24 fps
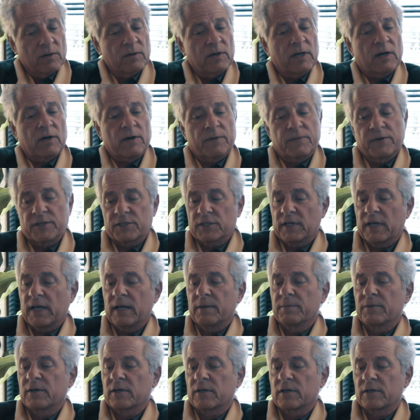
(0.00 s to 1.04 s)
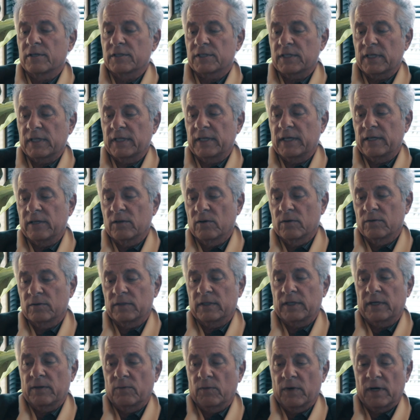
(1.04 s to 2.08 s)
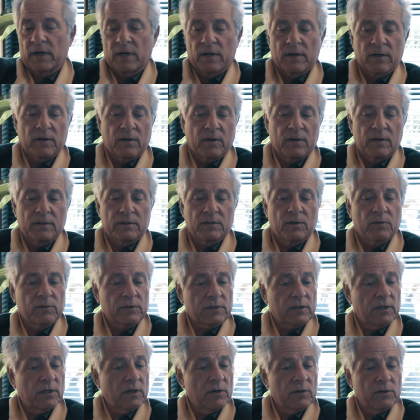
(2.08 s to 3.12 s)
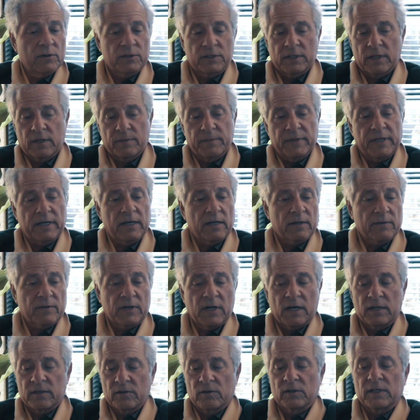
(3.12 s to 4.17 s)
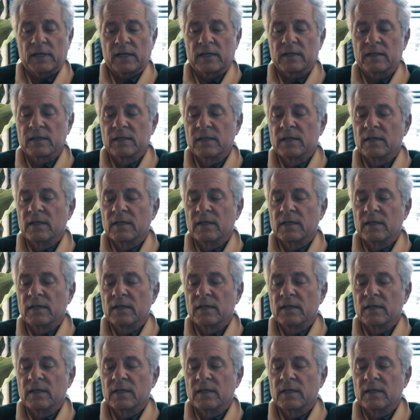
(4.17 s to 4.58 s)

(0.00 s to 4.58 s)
artificial hamburgers, and they wear old clothes that are made out of cotton, all that.